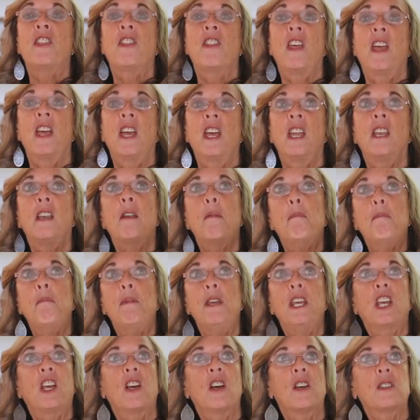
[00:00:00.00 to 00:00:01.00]
then,
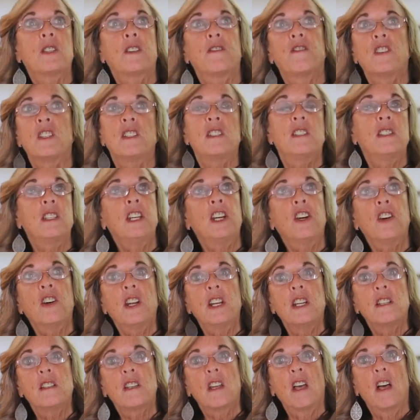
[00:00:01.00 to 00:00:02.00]
because of a
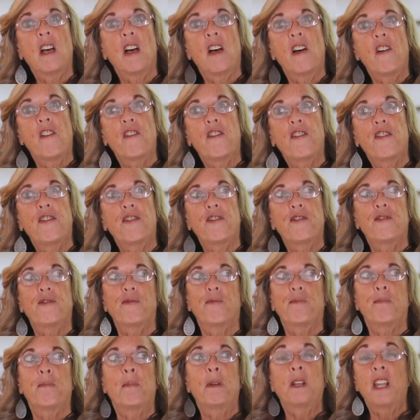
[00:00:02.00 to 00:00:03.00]
series of
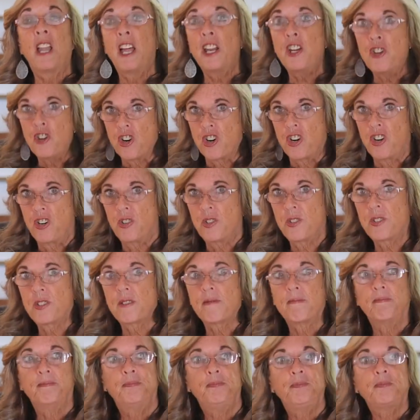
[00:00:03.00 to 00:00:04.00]
blunders
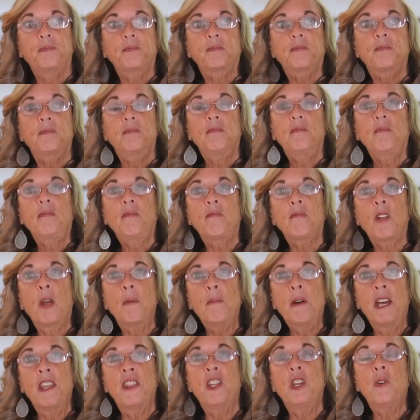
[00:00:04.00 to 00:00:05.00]

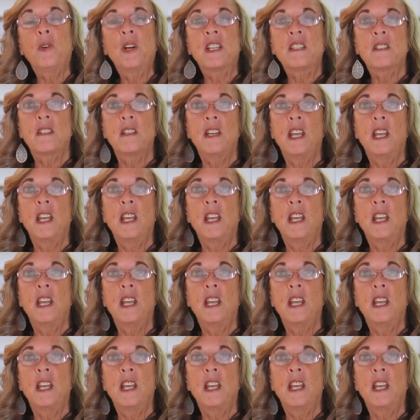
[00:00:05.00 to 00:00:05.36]
by the U.S.